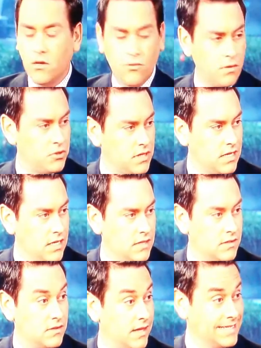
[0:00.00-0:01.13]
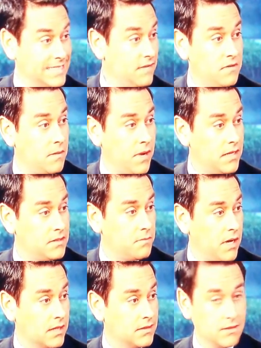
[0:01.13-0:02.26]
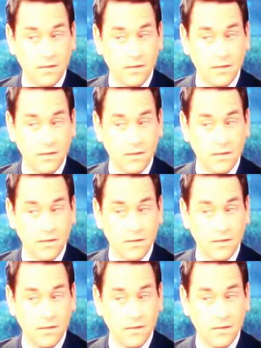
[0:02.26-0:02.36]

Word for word: encryption keys in like safety deposit boxes